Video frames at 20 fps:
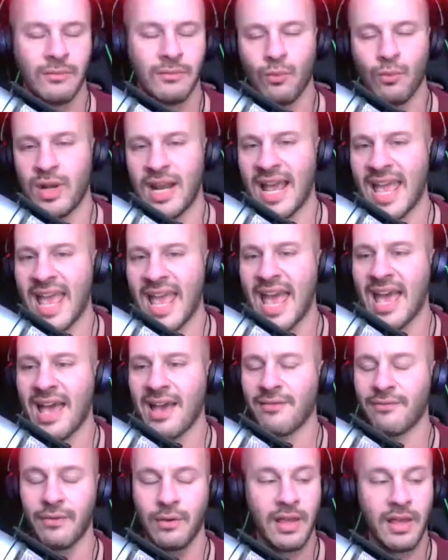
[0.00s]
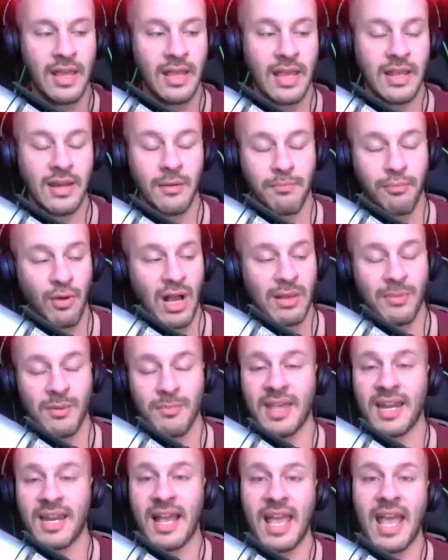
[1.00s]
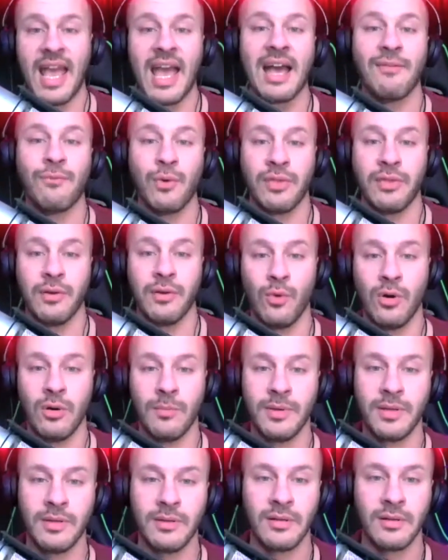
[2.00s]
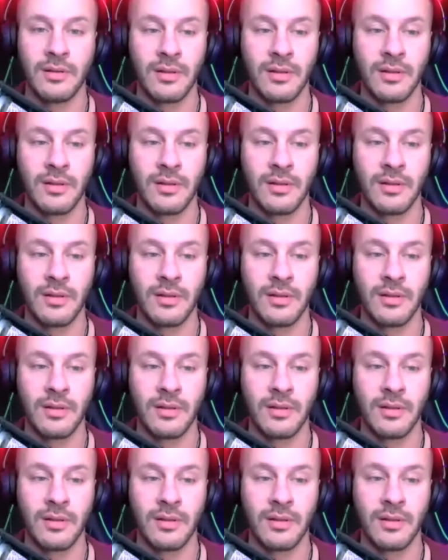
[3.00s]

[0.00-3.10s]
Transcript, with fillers: when I have and a problem that I have with a woman,